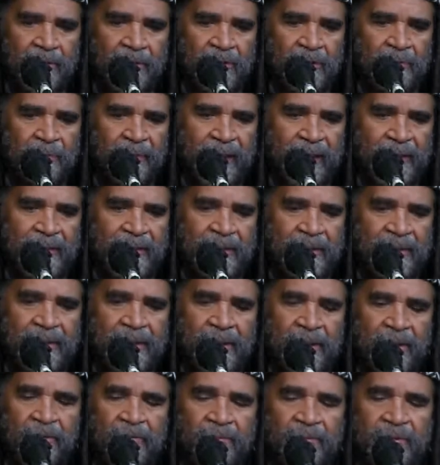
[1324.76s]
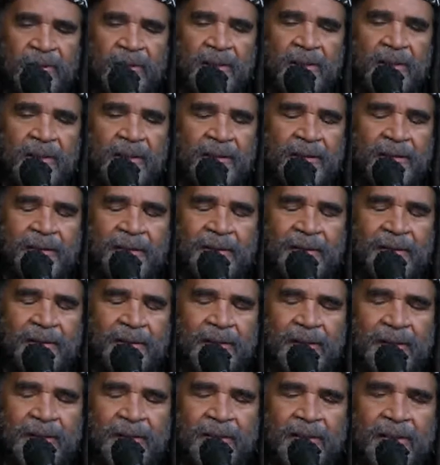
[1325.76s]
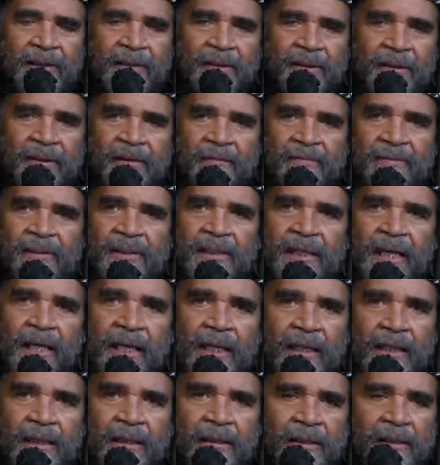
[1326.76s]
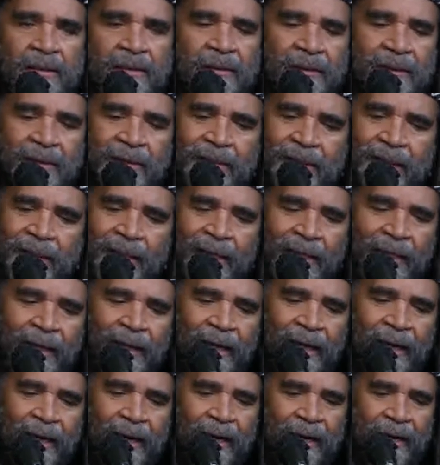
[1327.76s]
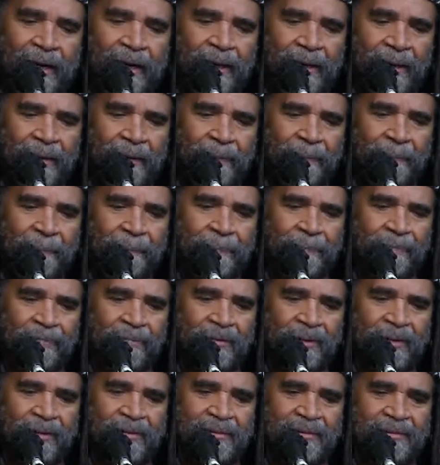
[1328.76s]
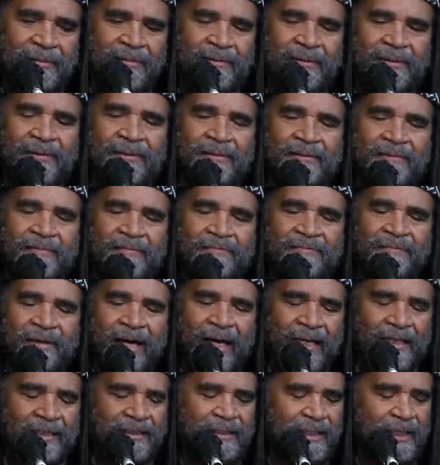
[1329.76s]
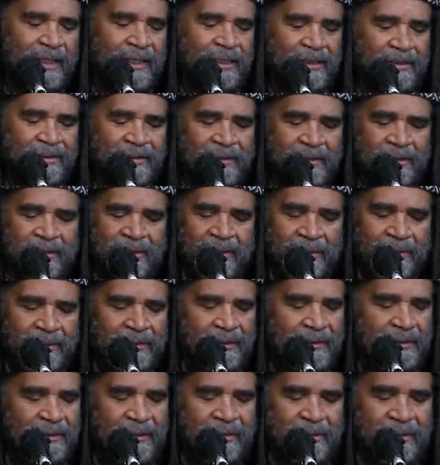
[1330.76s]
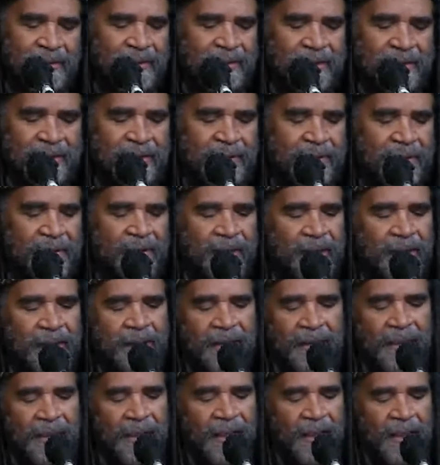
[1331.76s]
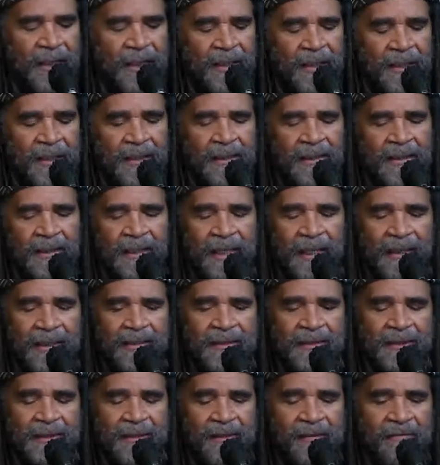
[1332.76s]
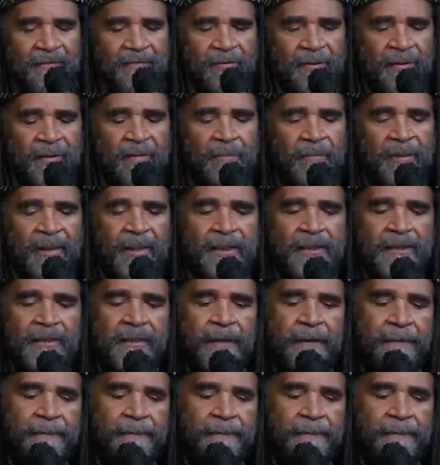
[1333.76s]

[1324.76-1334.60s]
about this COVID, this and COVID that. and just fact checkers and a lot of stuff. But